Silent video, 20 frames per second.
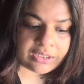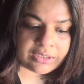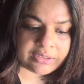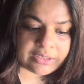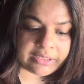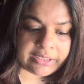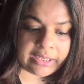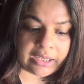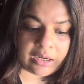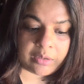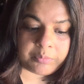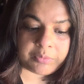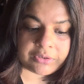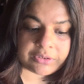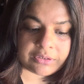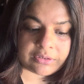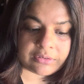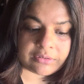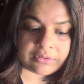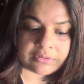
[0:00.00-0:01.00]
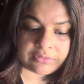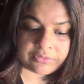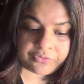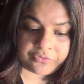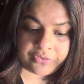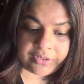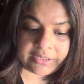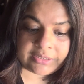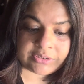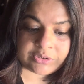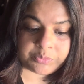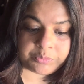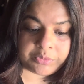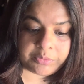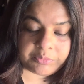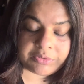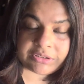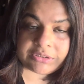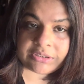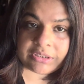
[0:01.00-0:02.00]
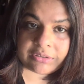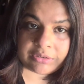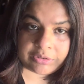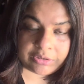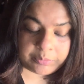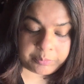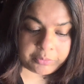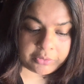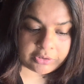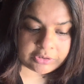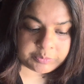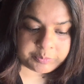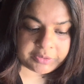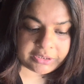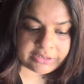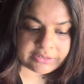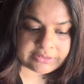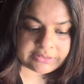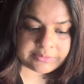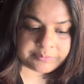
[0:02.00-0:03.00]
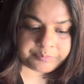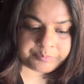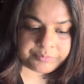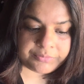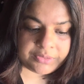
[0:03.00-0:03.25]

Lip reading: the care burden affects women's career prospects.